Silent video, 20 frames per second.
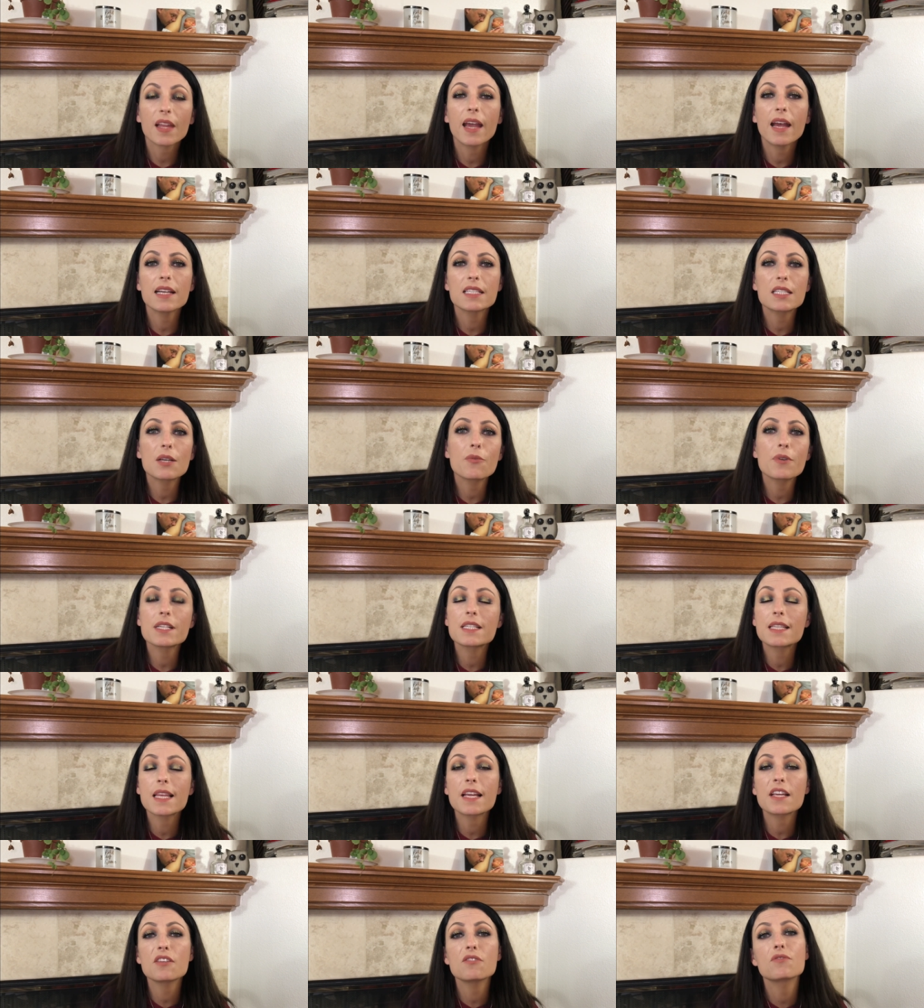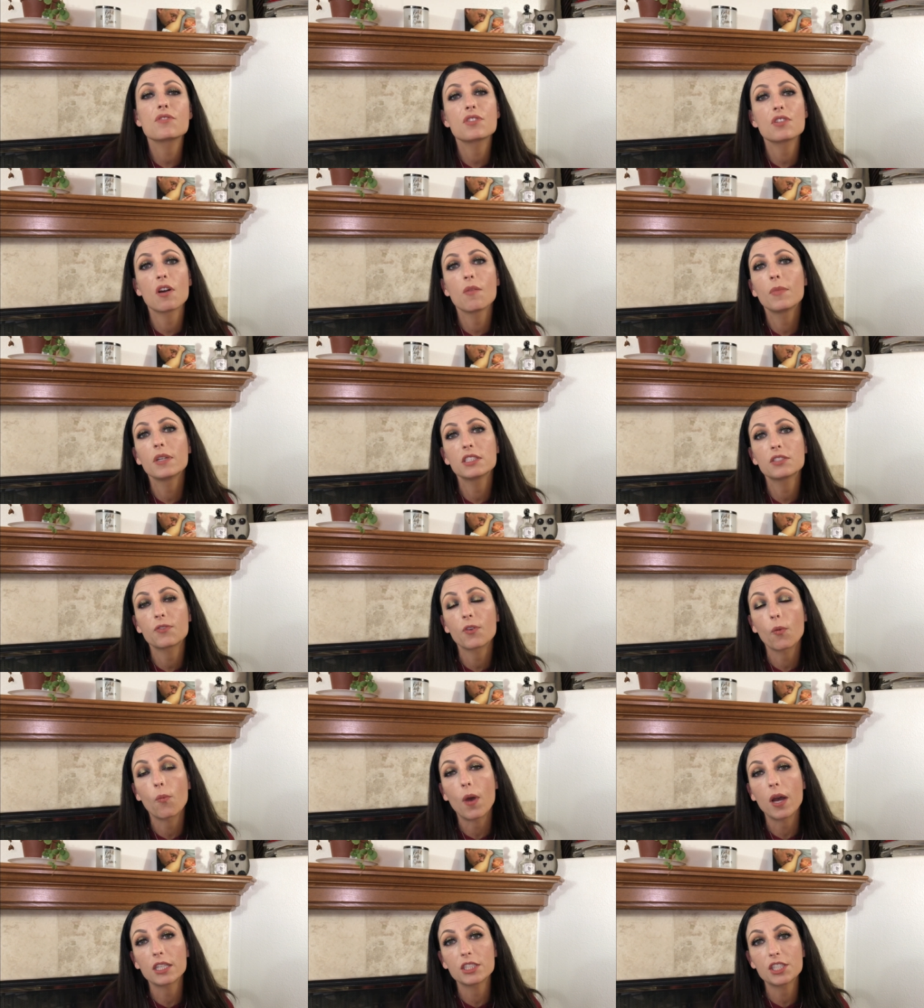As always, thank you so much for
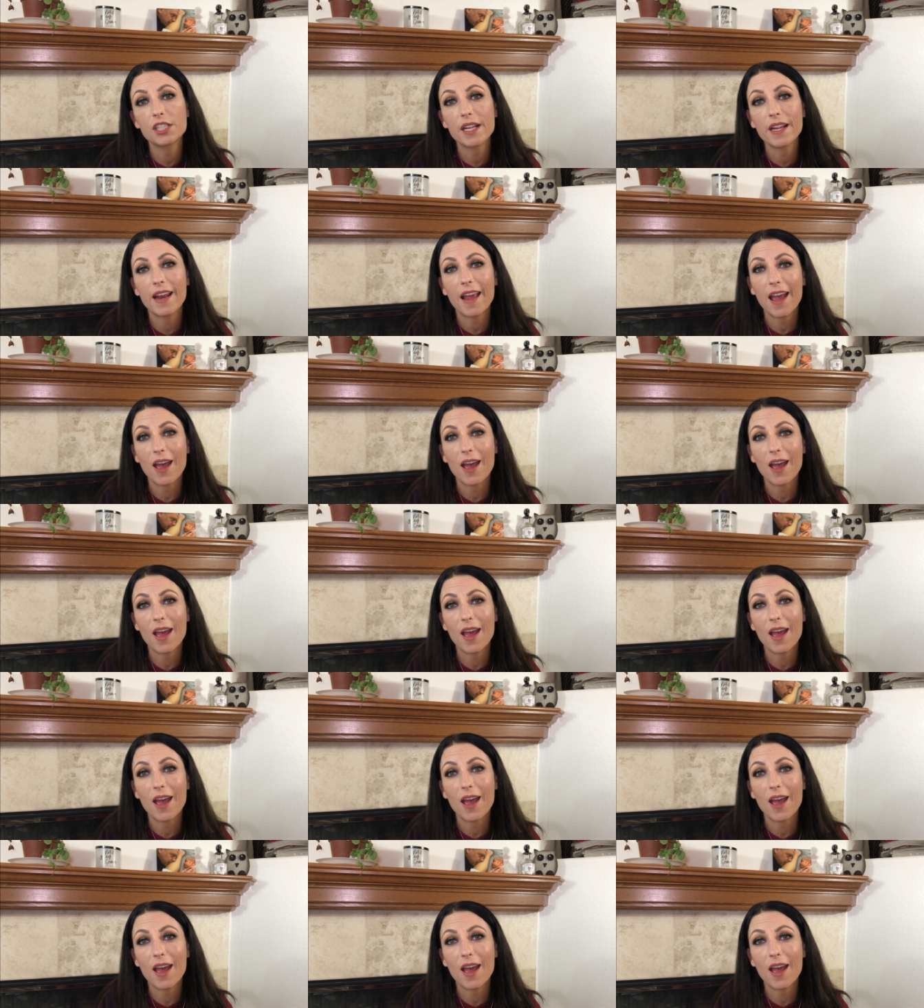watching,